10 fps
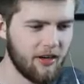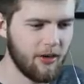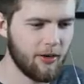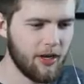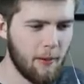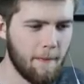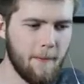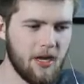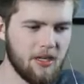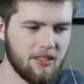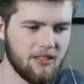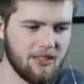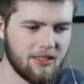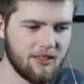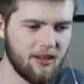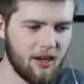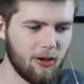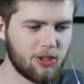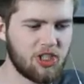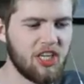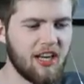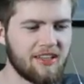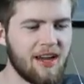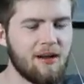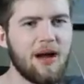All right, here we go. Uh! Oh shit!